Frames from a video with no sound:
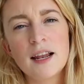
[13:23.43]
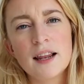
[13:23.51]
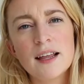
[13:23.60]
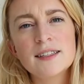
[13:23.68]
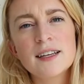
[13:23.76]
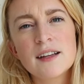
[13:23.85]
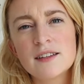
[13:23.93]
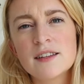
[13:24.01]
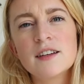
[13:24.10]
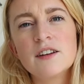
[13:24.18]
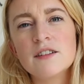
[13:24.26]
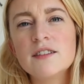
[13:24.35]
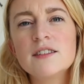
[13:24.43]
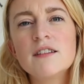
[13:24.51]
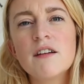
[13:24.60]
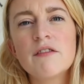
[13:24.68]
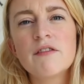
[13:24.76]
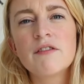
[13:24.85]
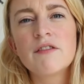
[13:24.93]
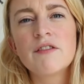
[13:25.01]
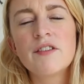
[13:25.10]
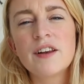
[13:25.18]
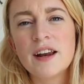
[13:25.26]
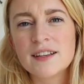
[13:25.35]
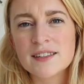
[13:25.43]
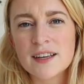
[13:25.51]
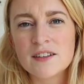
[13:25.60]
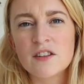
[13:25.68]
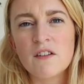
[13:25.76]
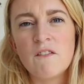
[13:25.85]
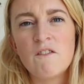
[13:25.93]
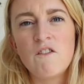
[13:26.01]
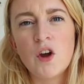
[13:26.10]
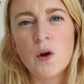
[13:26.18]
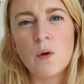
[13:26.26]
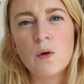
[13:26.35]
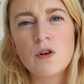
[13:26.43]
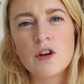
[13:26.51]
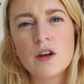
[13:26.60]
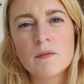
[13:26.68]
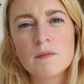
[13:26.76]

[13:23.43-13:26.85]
Let's get to the good stuff. Let's get to the food.